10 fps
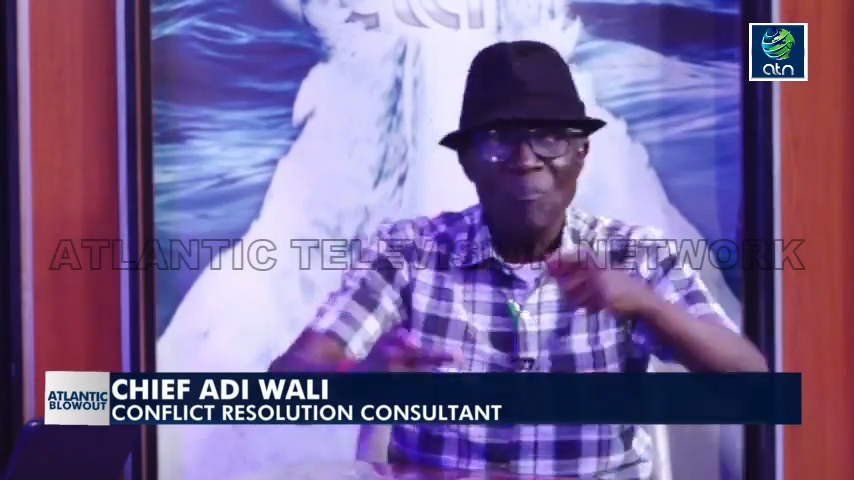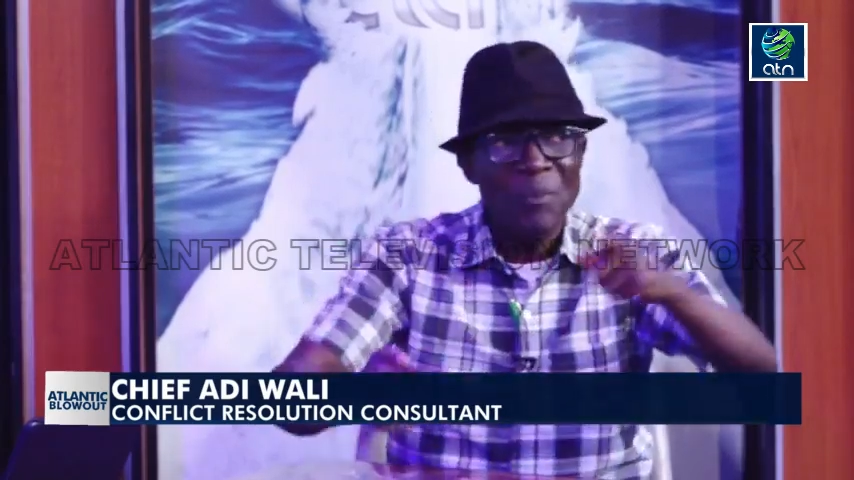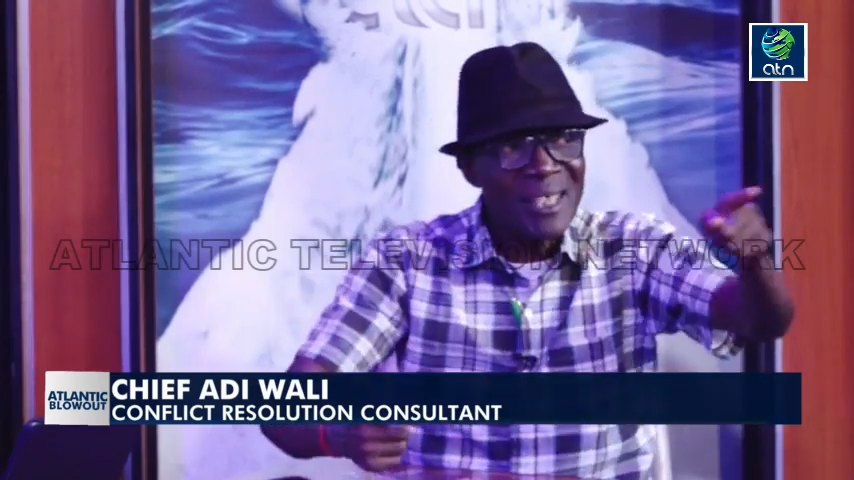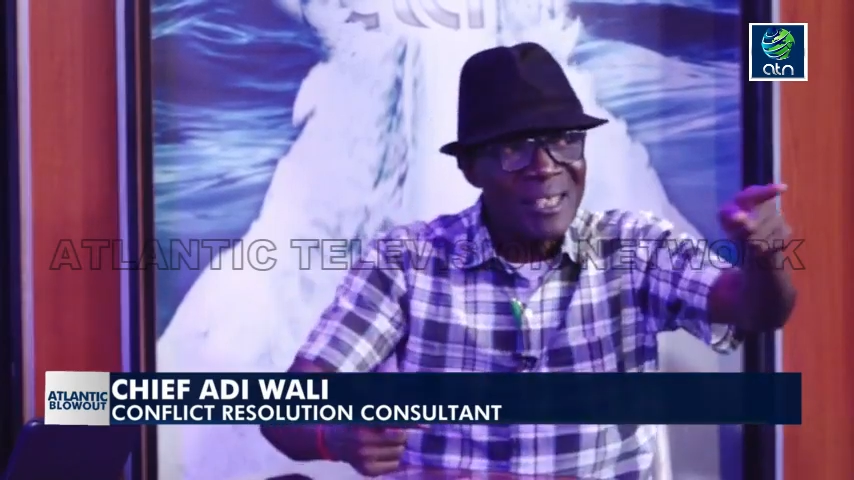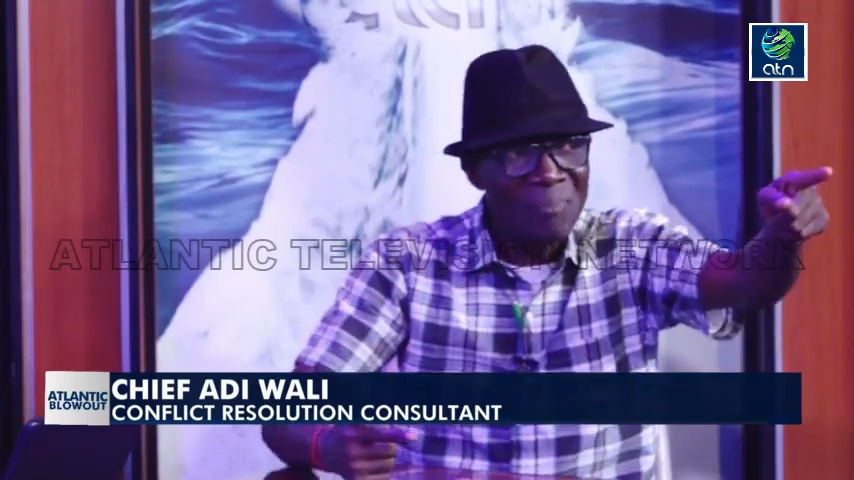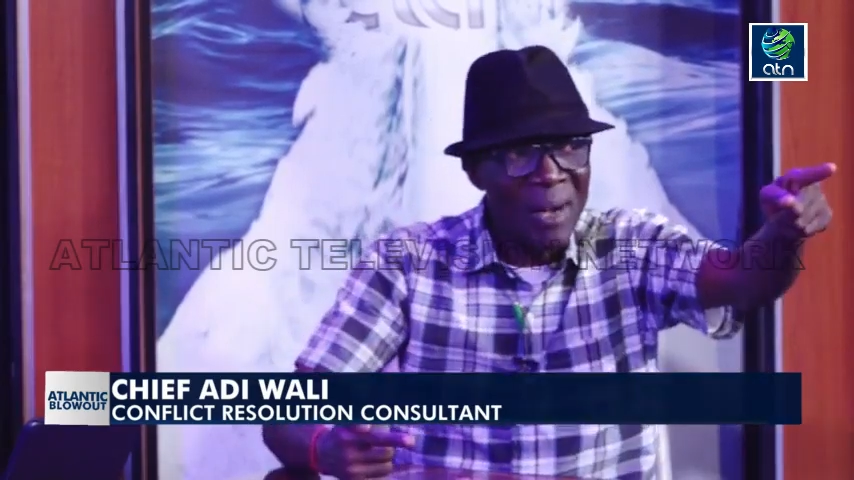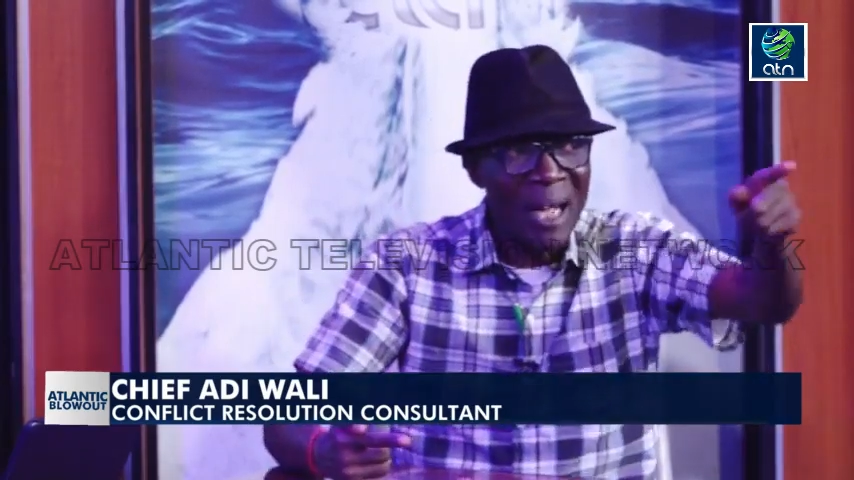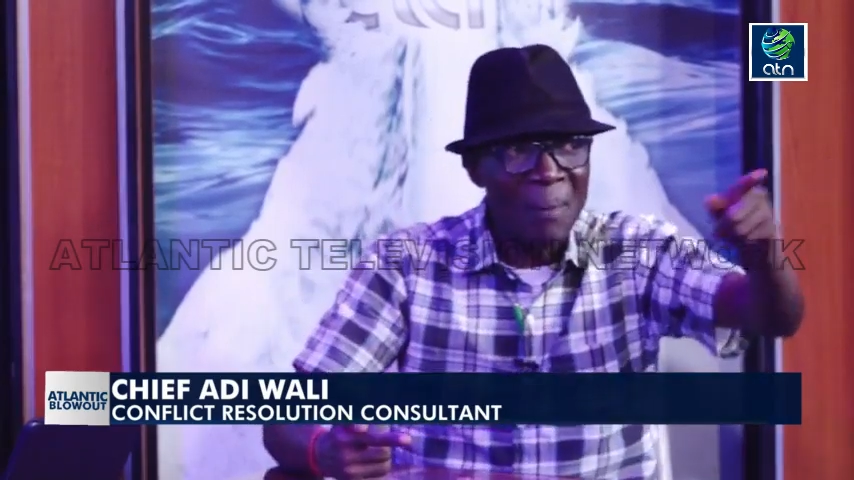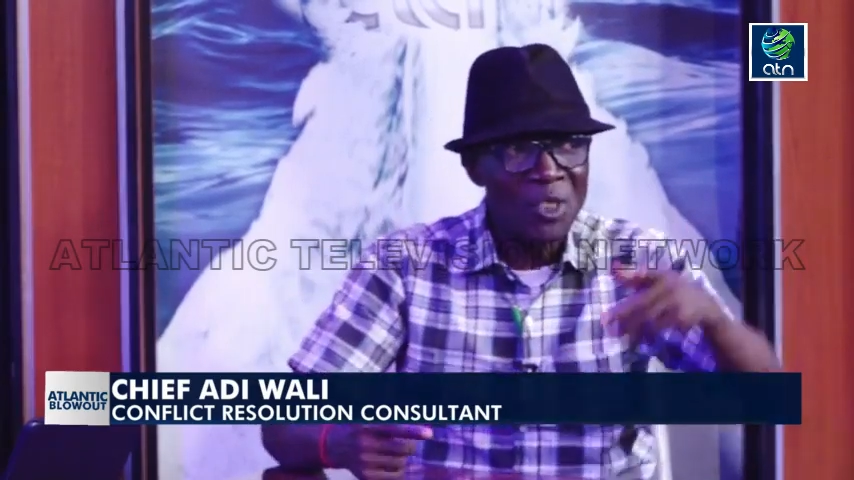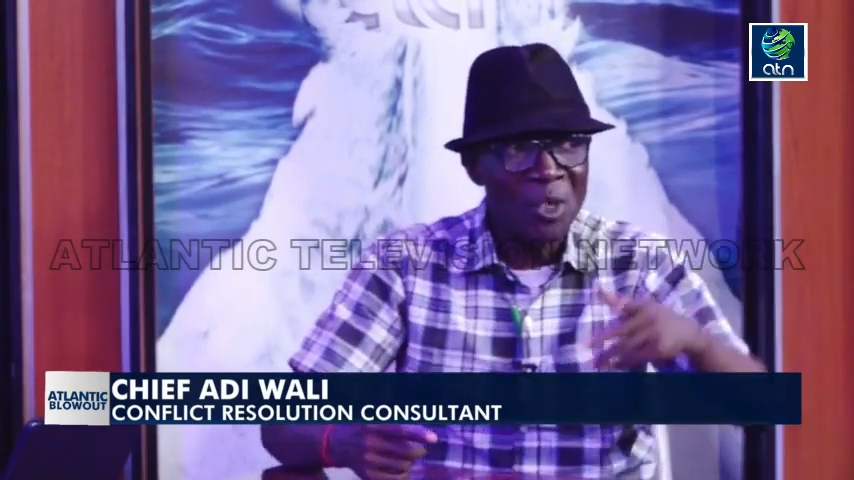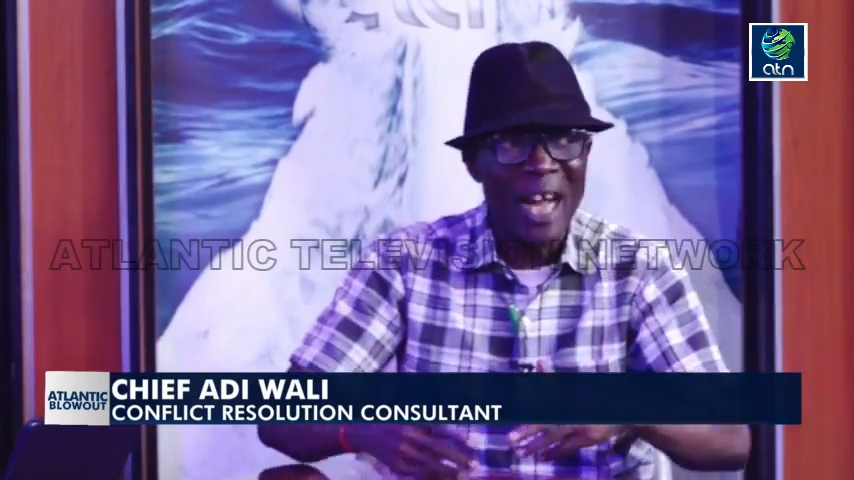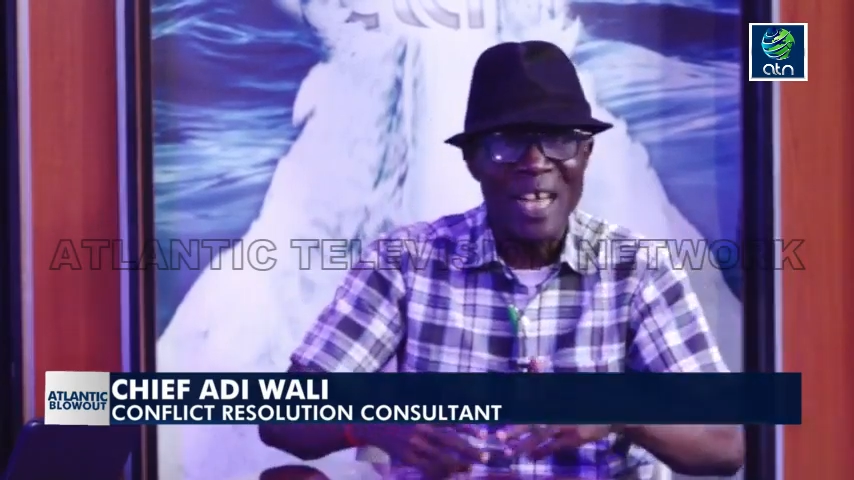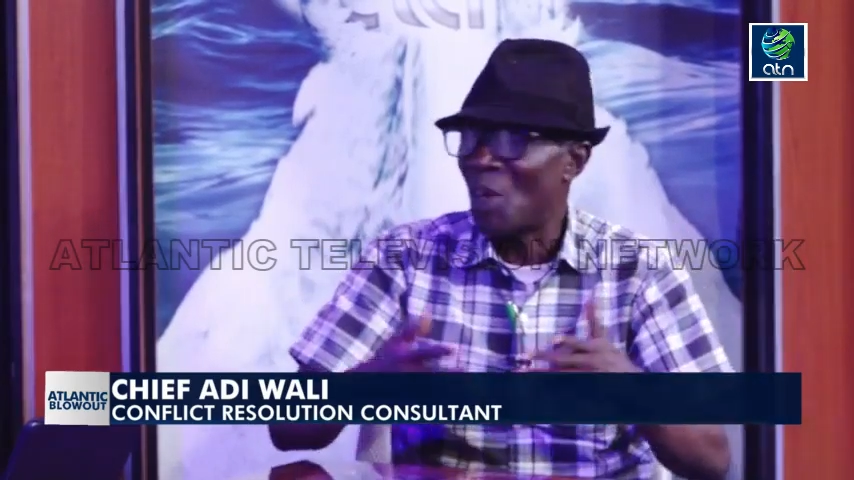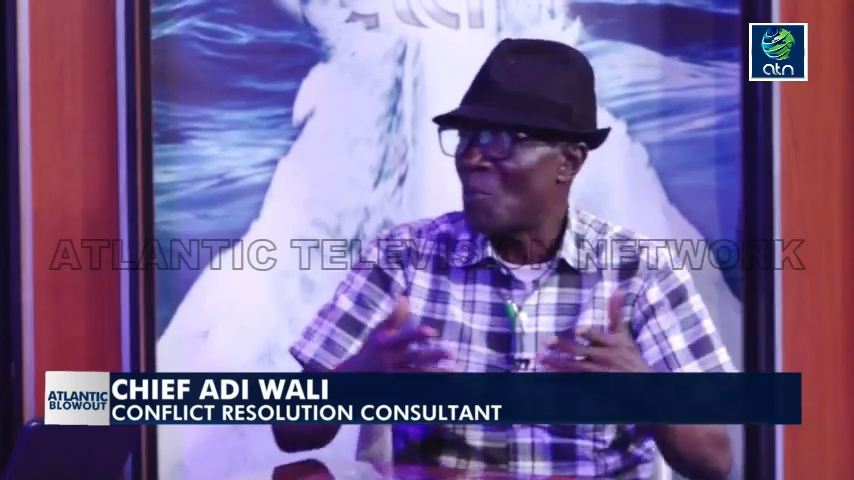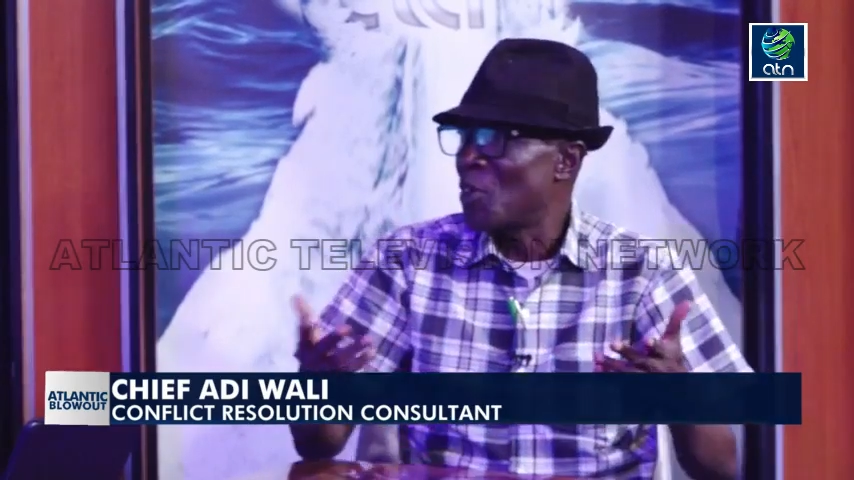This man I mentioned has
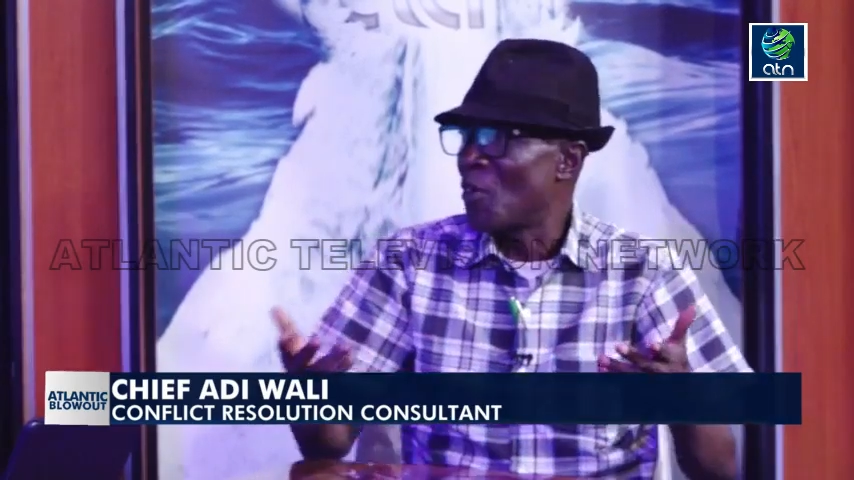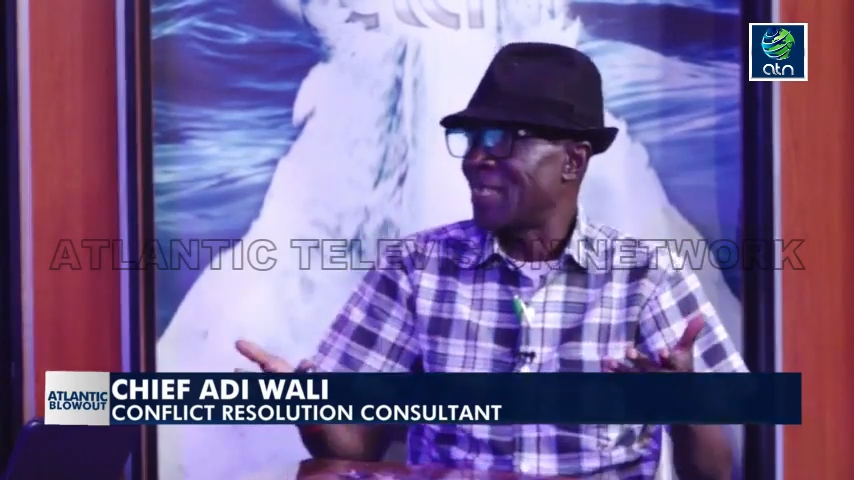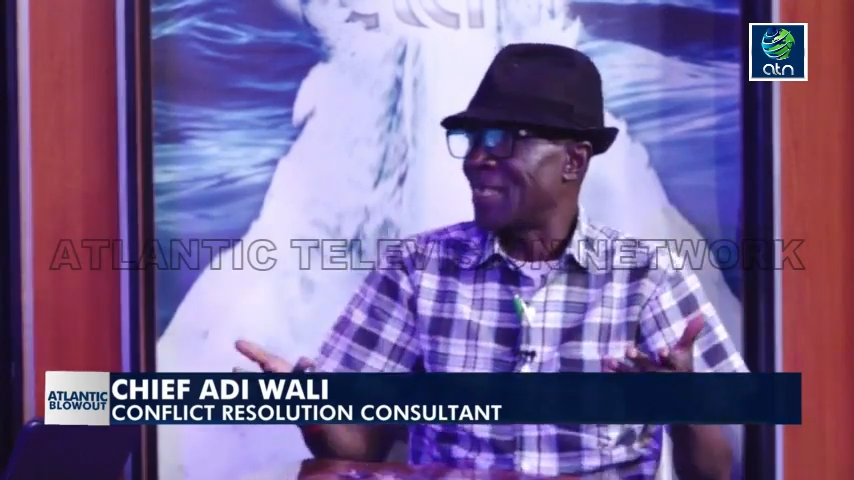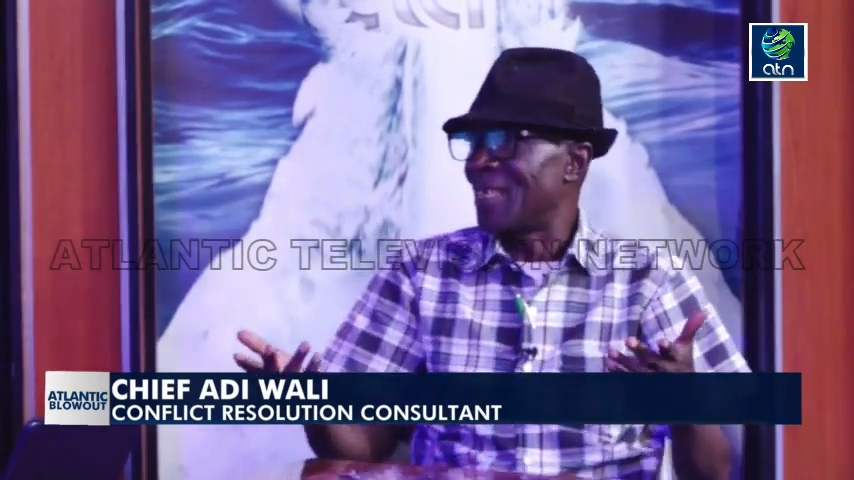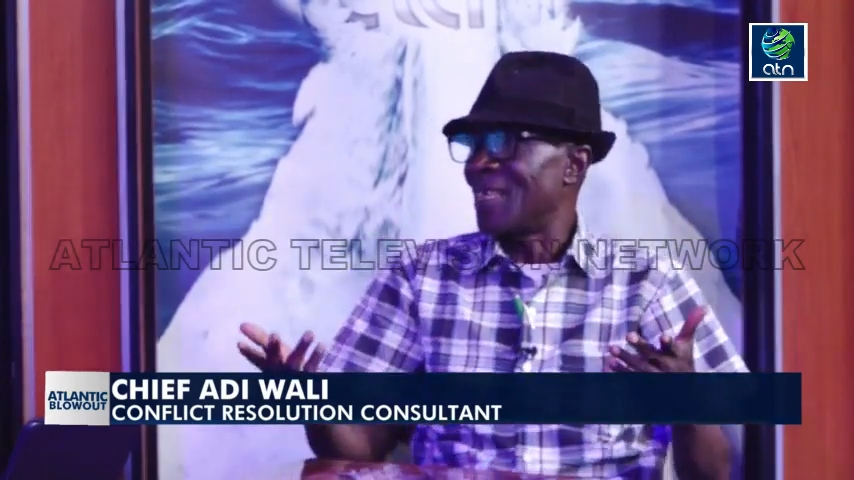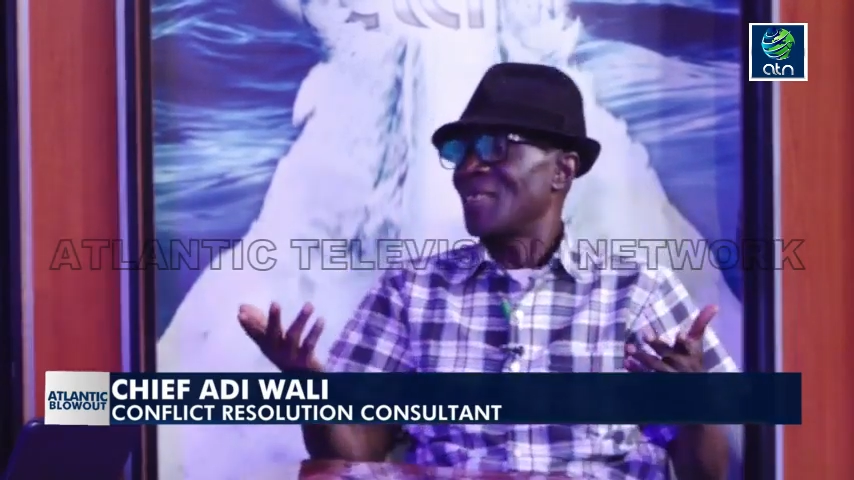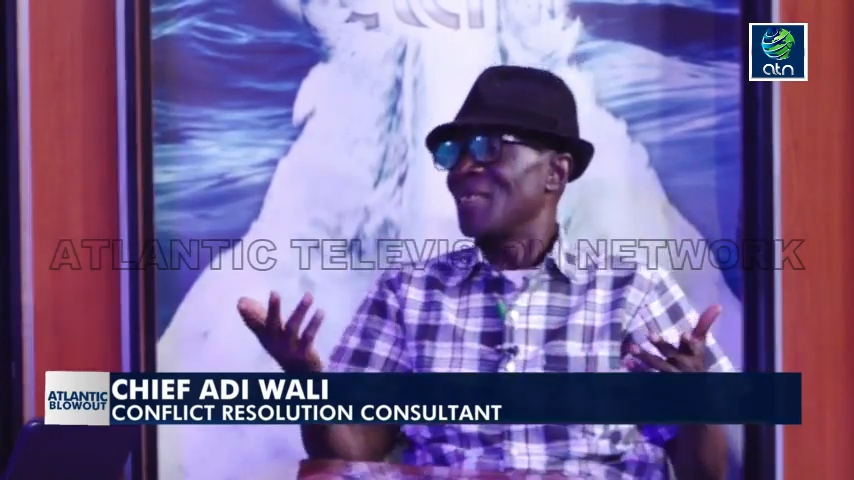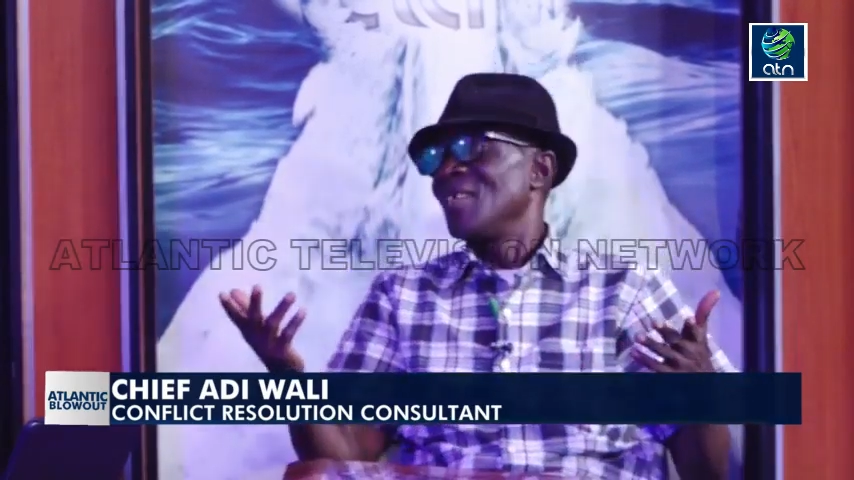not been over the years.